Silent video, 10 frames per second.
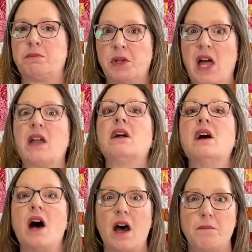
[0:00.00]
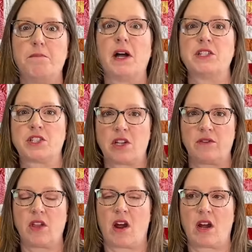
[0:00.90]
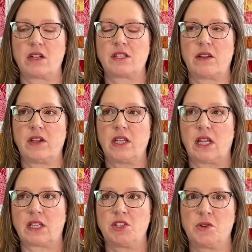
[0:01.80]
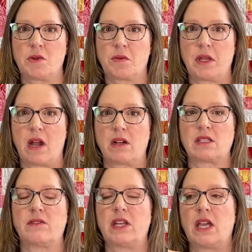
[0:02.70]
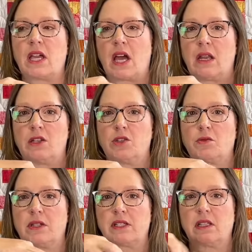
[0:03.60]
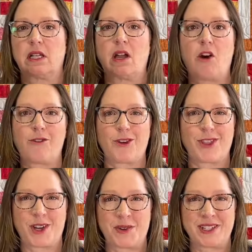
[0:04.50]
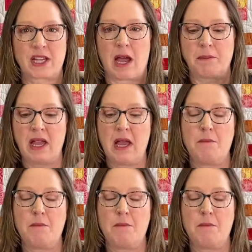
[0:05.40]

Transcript: pull out a bunch of yards of it, like two or three yards of it, and kind of drizzle it over the quilt top,